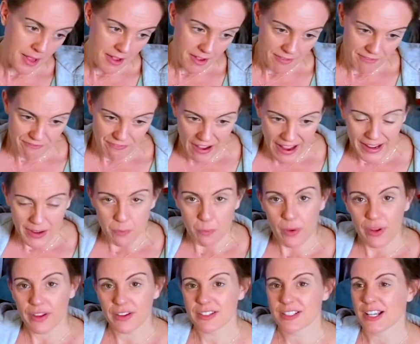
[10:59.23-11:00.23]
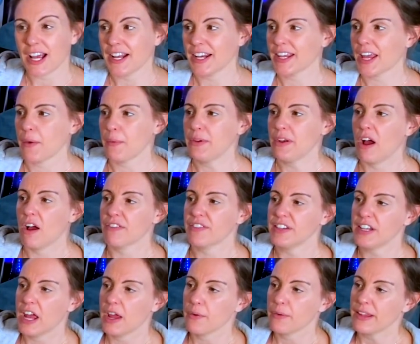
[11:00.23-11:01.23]
fireworks kind of going off, you
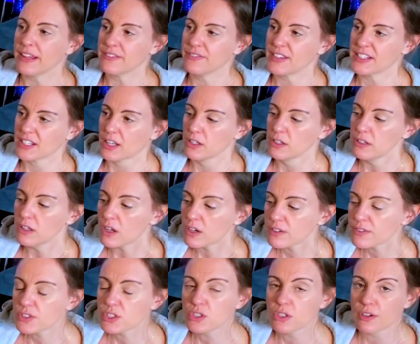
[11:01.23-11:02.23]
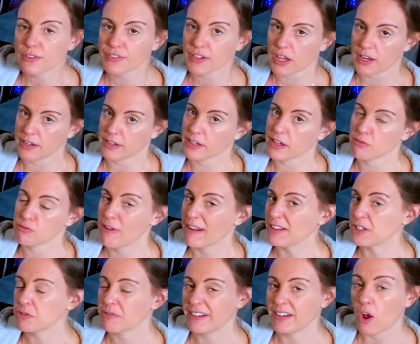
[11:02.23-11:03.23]
know, there's a lot of stuff kind of
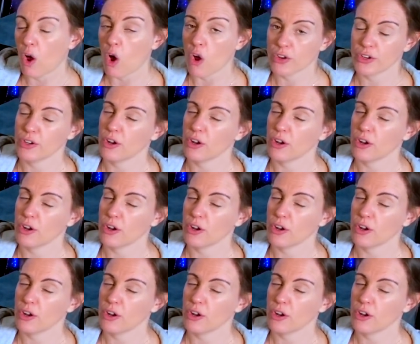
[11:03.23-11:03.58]
rendering on and